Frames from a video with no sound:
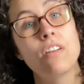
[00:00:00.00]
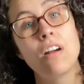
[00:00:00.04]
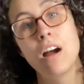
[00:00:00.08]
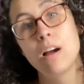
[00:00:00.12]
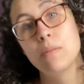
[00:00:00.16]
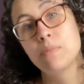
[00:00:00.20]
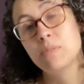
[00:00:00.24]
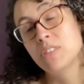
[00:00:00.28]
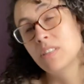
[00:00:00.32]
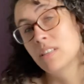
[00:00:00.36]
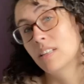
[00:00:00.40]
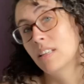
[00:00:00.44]

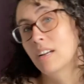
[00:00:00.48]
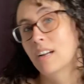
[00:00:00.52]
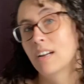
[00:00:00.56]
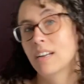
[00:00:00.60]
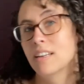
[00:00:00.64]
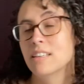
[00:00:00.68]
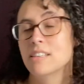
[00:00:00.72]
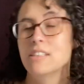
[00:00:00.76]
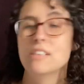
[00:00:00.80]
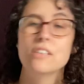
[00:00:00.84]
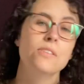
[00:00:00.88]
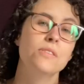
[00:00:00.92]
option that I
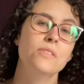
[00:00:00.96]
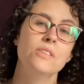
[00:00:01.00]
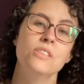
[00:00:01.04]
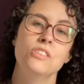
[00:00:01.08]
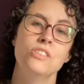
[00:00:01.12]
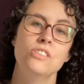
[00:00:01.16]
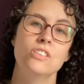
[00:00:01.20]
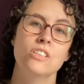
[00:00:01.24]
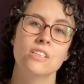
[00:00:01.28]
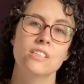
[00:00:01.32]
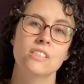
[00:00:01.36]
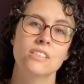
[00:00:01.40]
could do is
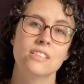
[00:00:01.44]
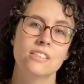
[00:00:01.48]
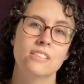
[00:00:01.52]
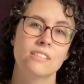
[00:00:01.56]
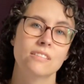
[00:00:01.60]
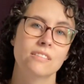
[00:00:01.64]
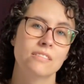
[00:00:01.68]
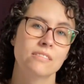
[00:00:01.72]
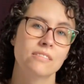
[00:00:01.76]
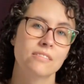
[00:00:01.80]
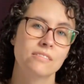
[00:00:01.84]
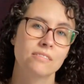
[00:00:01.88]

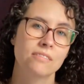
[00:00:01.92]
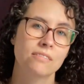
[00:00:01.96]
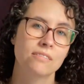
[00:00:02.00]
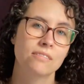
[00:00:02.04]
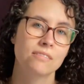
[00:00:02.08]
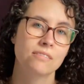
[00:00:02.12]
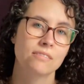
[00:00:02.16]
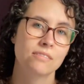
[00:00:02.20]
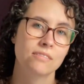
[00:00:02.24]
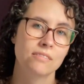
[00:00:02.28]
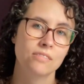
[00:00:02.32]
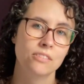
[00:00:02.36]
just
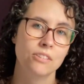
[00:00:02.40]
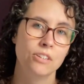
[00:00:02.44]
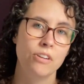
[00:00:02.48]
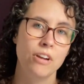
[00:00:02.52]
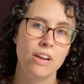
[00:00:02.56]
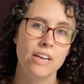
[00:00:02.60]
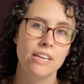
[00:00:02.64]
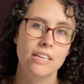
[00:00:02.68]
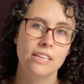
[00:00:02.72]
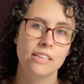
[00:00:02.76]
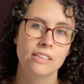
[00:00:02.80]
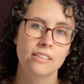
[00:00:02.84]

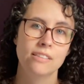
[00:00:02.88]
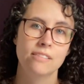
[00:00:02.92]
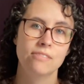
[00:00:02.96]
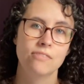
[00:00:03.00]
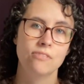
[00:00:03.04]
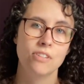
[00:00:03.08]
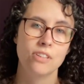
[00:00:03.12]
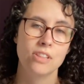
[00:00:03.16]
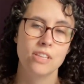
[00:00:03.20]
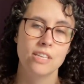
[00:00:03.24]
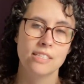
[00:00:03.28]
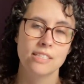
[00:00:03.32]
grade it
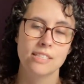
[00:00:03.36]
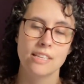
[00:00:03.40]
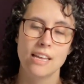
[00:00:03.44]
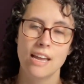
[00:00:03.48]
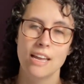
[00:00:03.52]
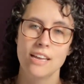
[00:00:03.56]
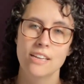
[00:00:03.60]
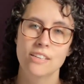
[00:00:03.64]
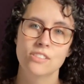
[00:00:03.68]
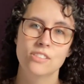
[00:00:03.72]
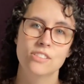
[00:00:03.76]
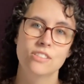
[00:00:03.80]
for this
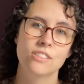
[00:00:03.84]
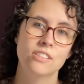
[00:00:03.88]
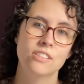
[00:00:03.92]
gauge,